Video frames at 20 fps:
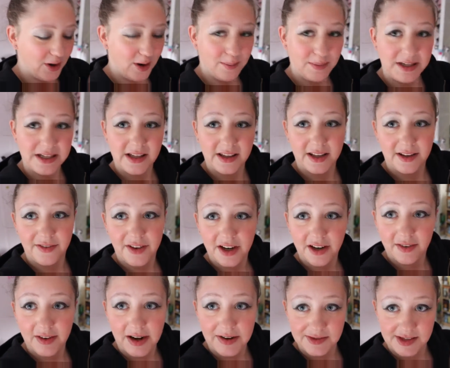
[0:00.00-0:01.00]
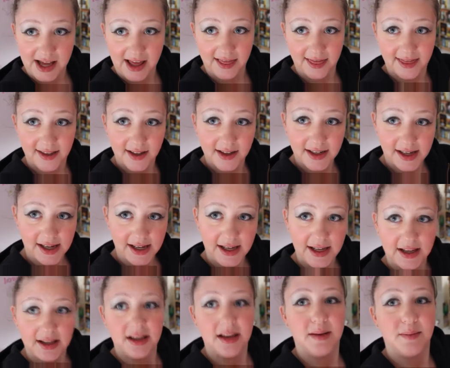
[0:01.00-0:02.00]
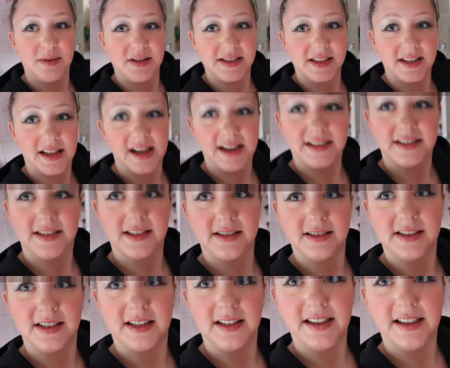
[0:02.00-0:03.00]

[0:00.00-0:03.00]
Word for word: we're hoping to leave here around 10.30. Music class starts at